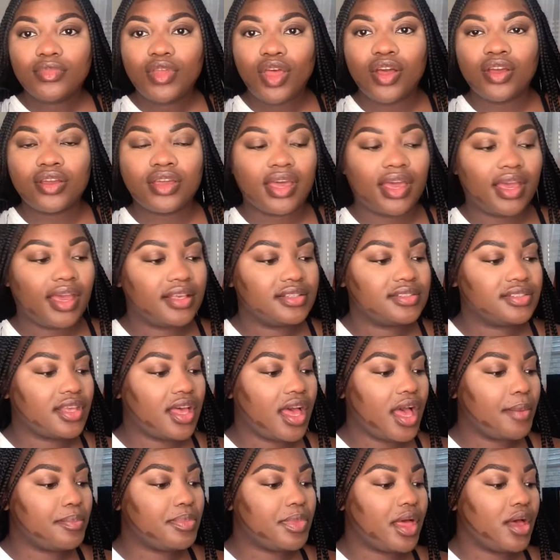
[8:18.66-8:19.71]
Okay, so
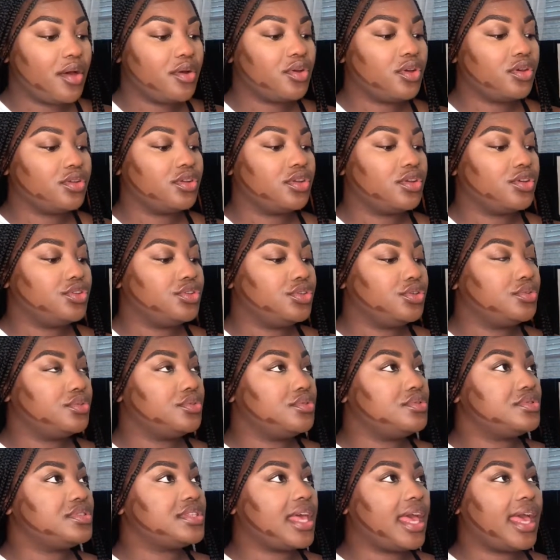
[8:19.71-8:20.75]
I'm now gonna
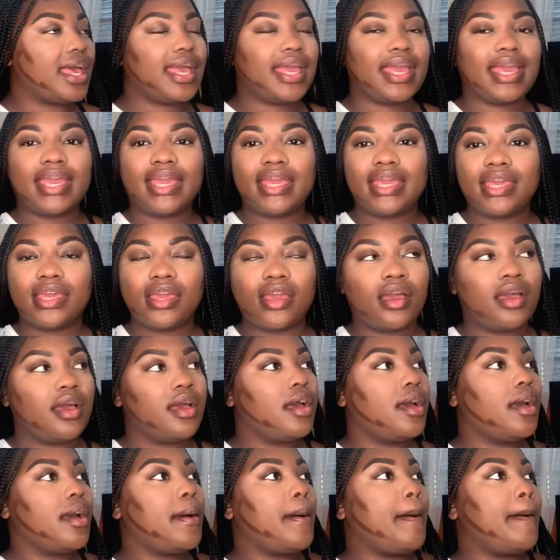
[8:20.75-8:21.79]
use a
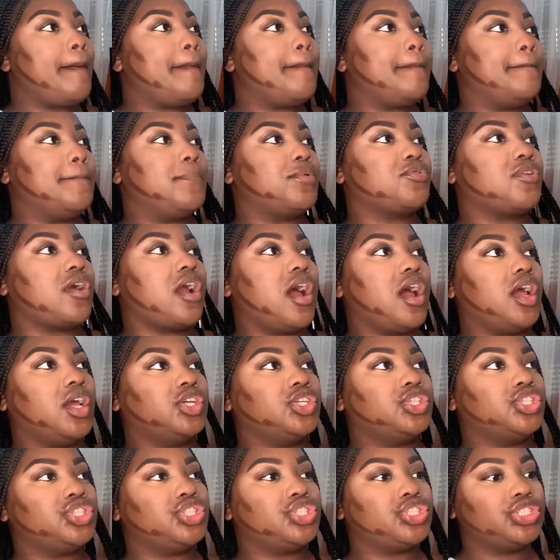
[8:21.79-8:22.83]

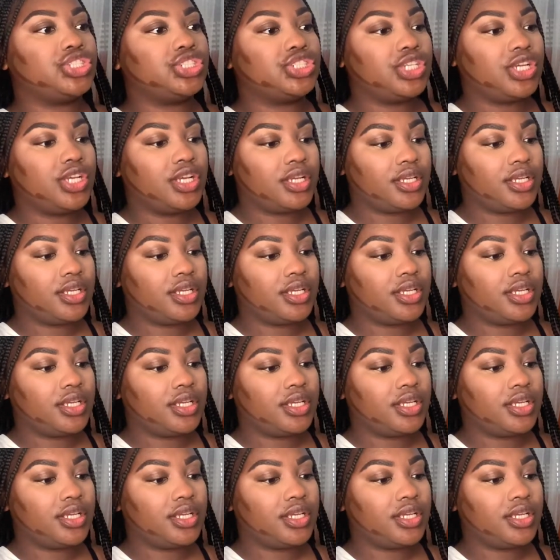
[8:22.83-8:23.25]
brush.